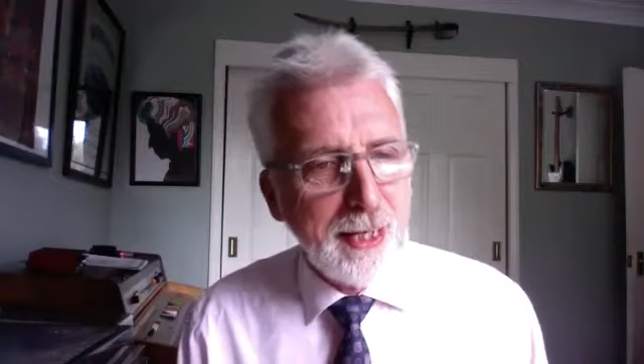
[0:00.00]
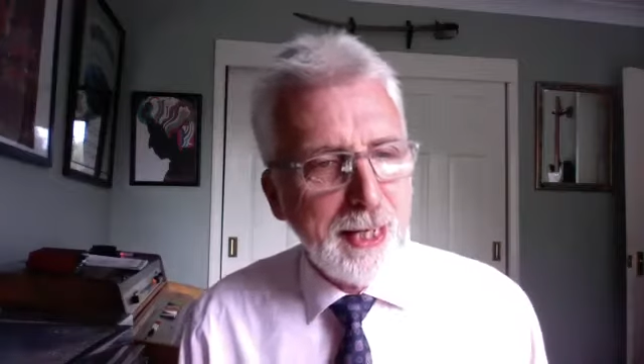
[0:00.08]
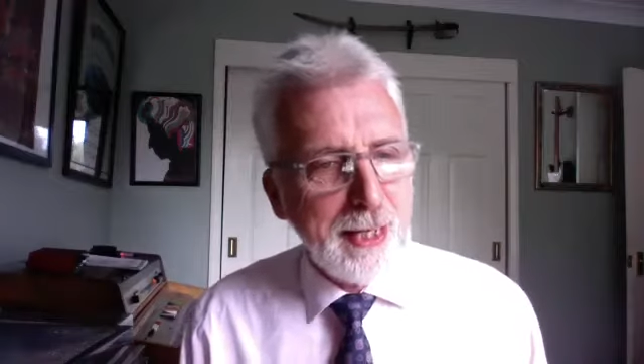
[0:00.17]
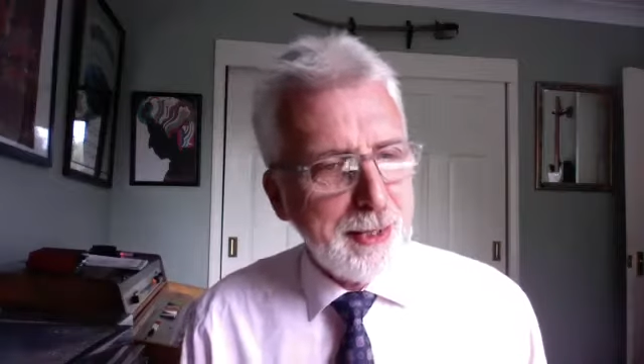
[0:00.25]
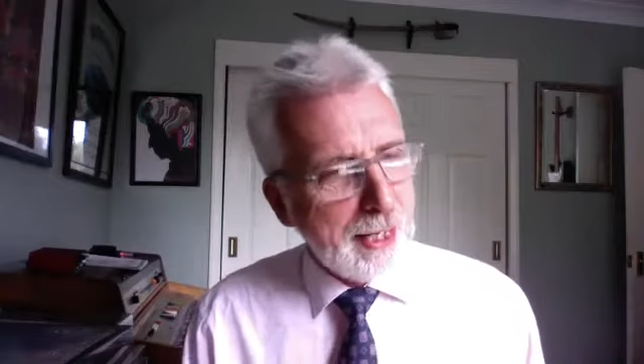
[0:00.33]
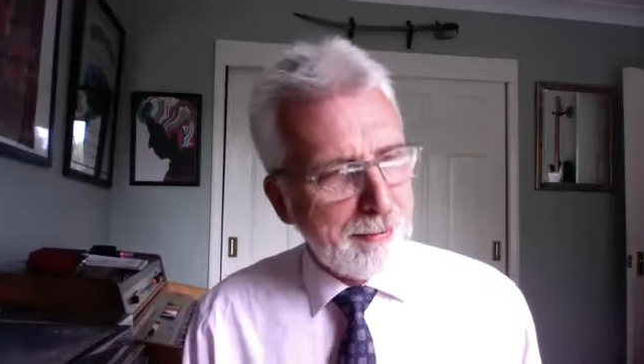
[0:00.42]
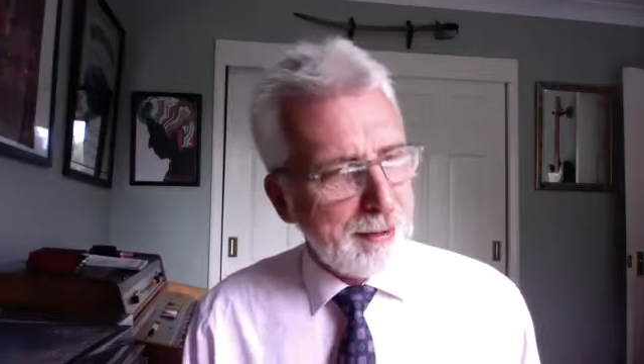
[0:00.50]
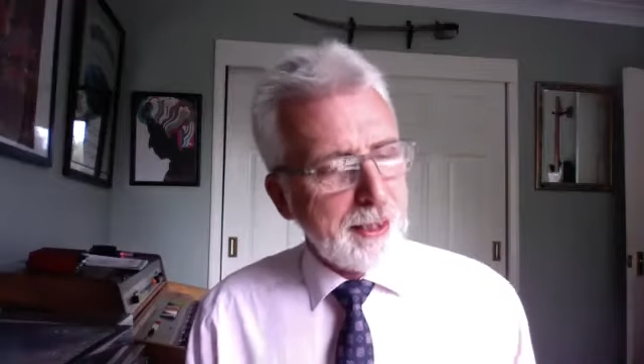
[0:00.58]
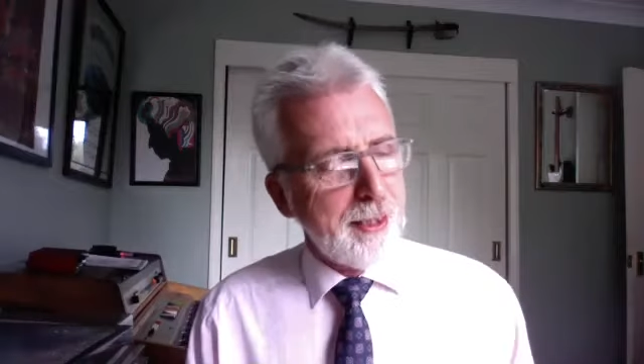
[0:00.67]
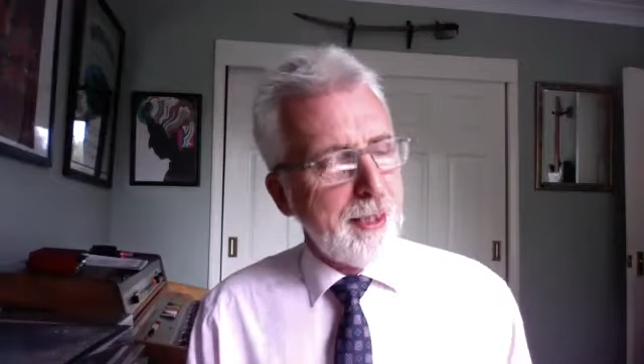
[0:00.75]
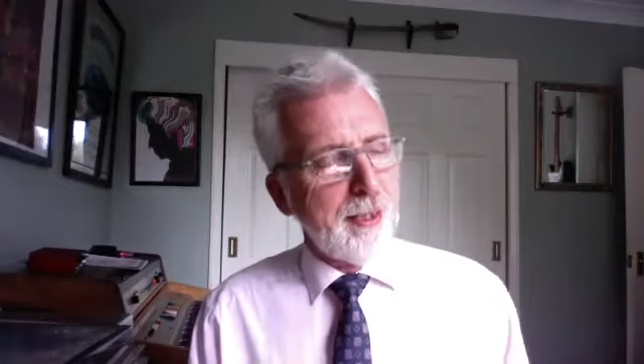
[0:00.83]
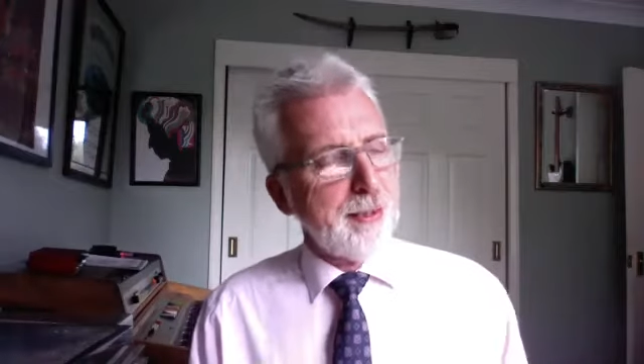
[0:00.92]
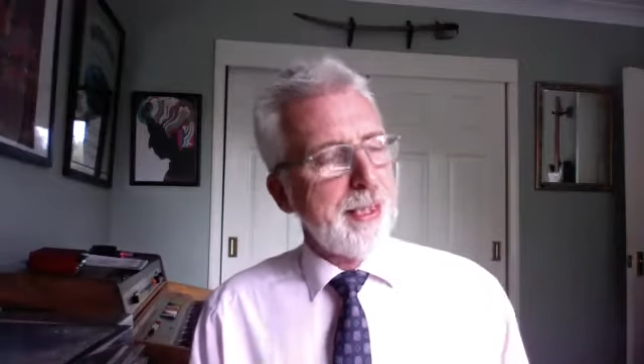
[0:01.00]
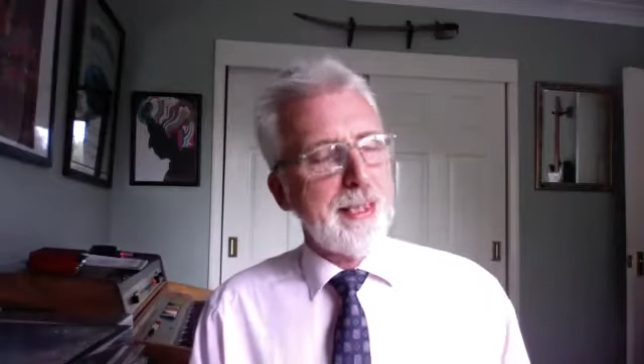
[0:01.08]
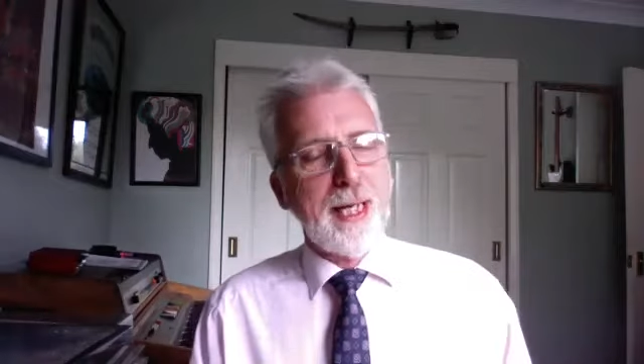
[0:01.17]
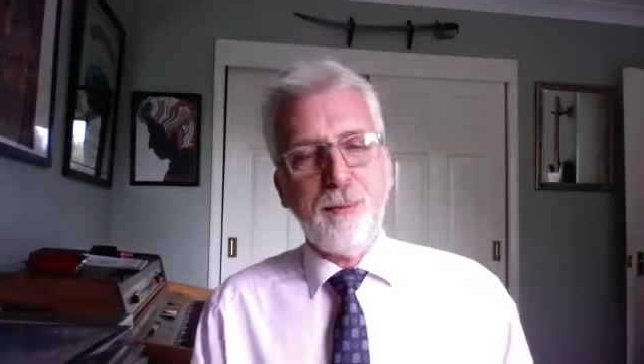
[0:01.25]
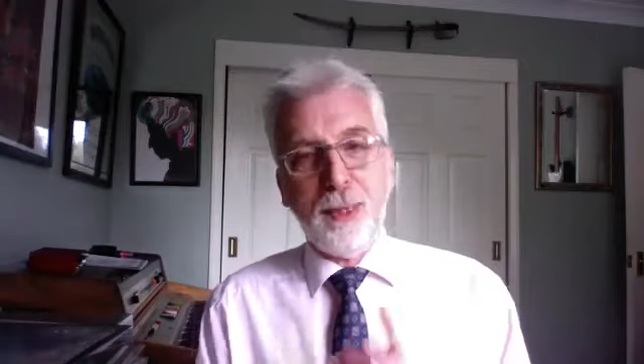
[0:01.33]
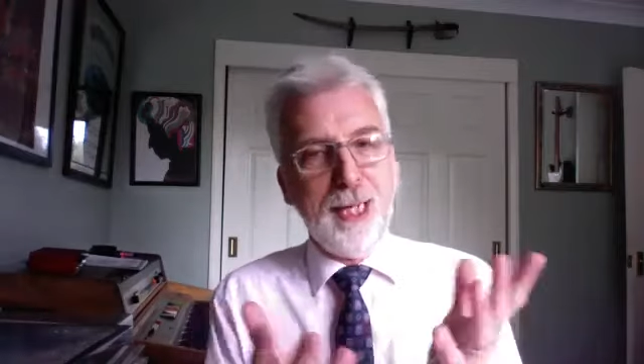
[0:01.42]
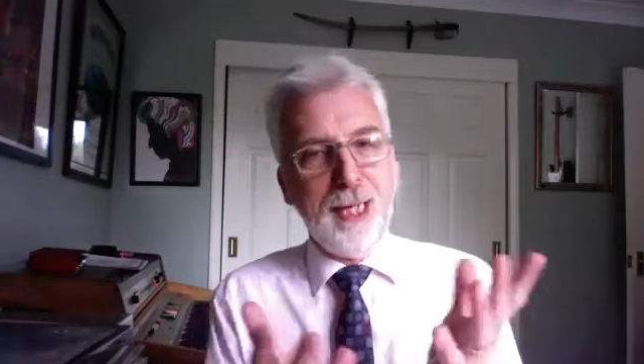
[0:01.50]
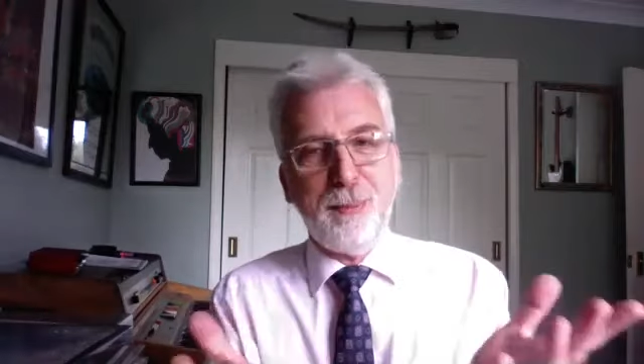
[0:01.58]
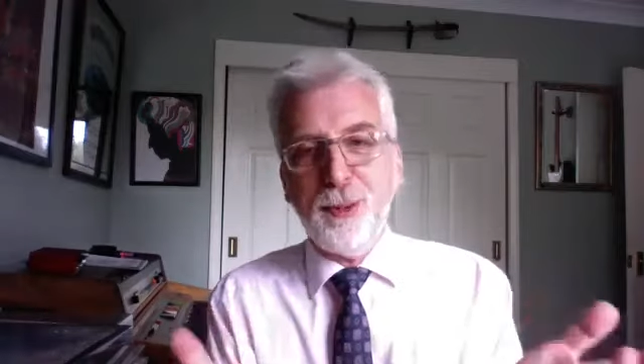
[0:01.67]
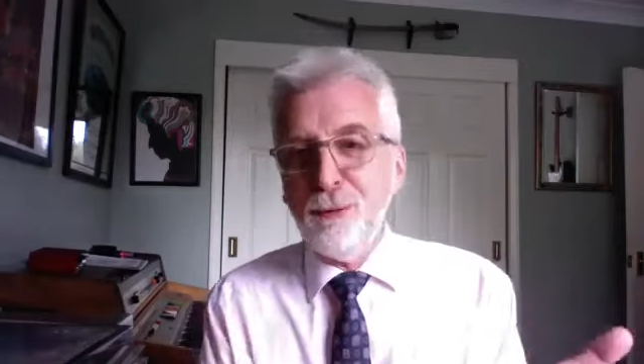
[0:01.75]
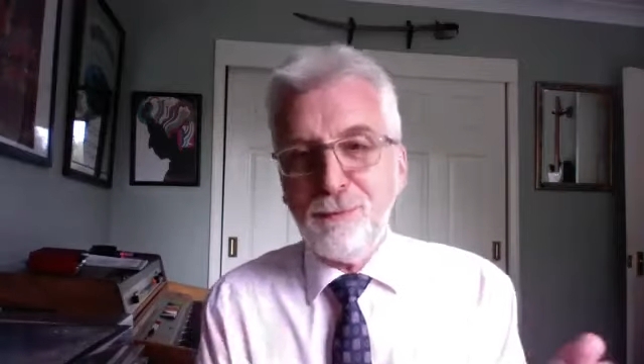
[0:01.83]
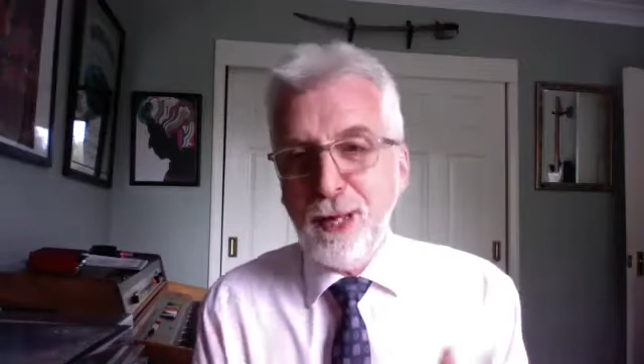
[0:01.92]
in that regard? That will help
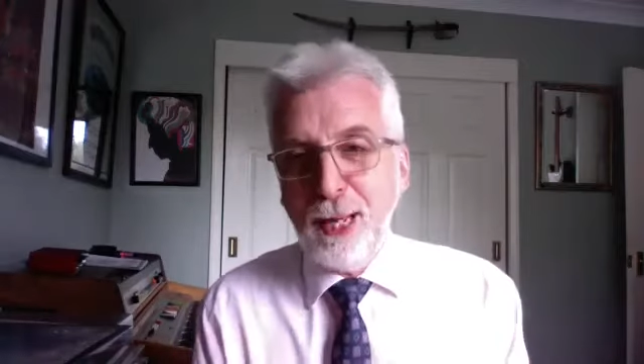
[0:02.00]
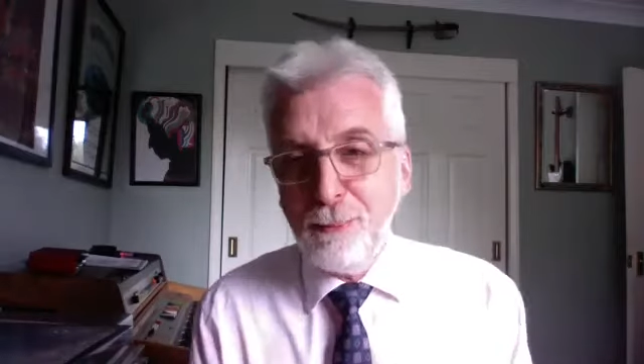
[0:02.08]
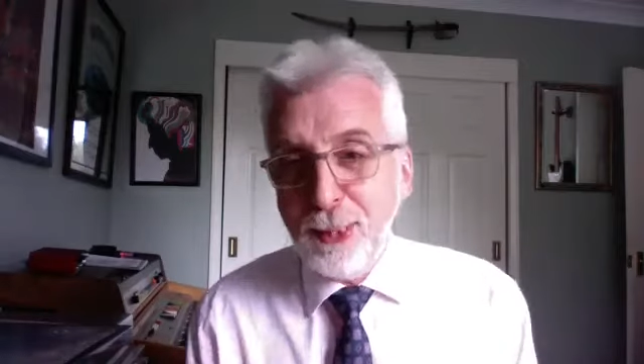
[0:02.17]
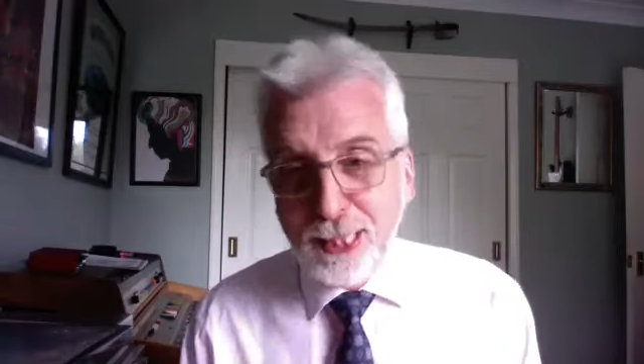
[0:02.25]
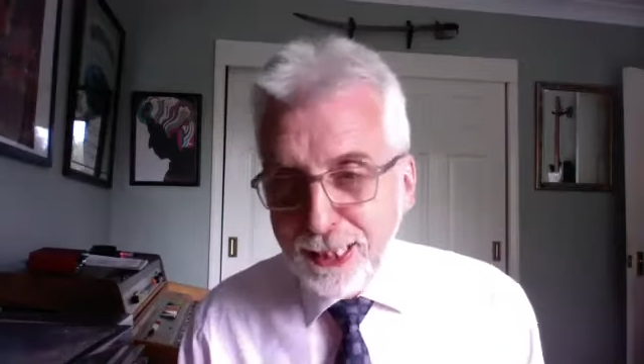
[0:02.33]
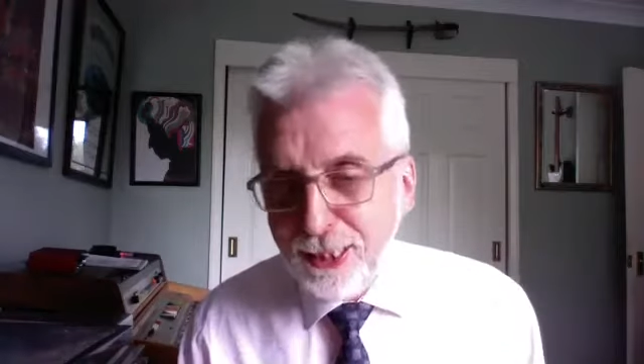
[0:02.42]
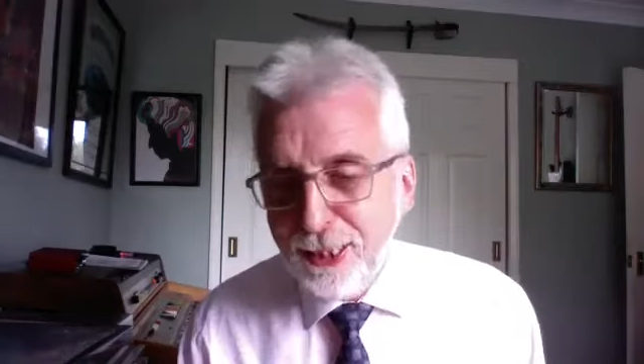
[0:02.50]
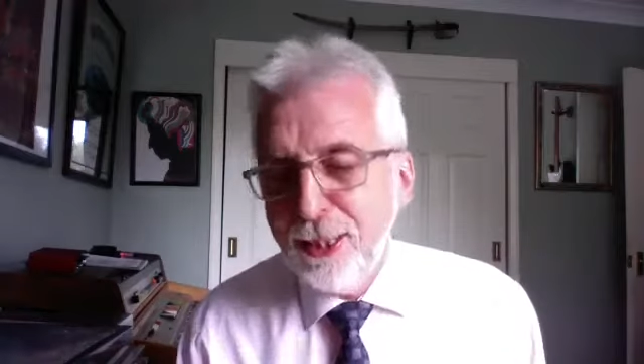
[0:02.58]
your family.